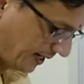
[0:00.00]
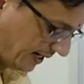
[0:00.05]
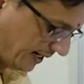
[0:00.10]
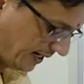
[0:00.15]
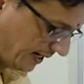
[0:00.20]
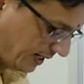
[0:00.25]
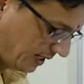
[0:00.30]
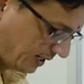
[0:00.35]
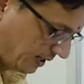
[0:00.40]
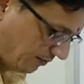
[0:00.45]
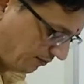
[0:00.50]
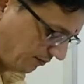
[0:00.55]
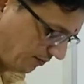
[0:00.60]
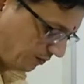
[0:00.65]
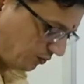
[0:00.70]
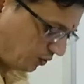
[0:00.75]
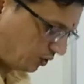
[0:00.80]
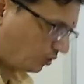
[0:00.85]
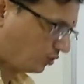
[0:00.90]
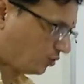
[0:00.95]
and if we
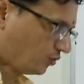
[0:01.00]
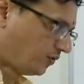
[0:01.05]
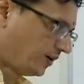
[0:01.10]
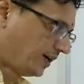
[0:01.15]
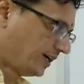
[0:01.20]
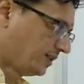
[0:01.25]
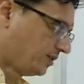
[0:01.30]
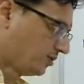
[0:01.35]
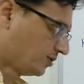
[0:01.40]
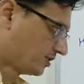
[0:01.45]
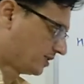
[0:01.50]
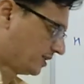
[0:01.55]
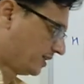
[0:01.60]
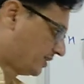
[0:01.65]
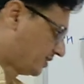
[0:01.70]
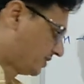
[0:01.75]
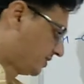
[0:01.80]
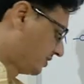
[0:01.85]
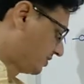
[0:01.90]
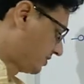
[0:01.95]
want to find the
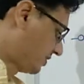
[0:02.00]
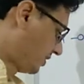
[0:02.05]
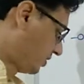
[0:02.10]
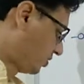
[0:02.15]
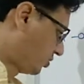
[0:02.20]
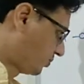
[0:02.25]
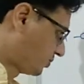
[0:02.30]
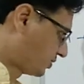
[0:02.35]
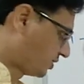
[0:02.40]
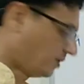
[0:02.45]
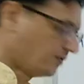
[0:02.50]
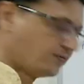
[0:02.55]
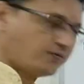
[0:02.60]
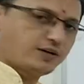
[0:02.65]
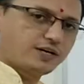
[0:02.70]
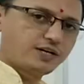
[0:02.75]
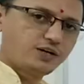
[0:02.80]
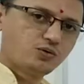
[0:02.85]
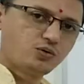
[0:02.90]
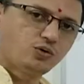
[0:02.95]
oxidation state of
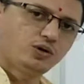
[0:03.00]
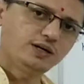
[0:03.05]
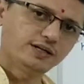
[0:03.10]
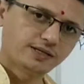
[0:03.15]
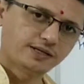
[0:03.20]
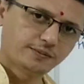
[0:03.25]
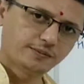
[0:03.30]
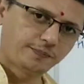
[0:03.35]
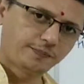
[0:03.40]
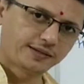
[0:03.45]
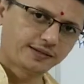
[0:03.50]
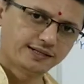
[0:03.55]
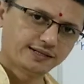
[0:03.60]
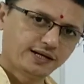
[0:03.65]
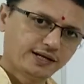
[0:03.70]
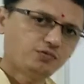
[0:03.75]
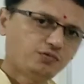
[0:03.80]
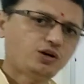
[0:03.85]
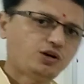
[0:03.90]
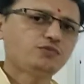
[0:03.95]
sulfur in oleum,
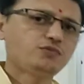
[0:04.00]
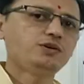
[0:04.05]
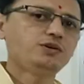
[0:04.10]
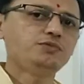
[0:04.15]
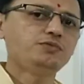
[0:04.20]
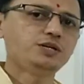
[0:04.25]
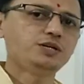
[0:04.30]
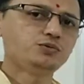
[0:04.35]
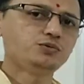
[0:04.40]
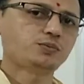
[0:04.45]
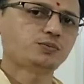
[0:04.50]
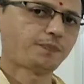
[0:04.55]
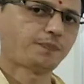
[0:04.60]
then what will we do?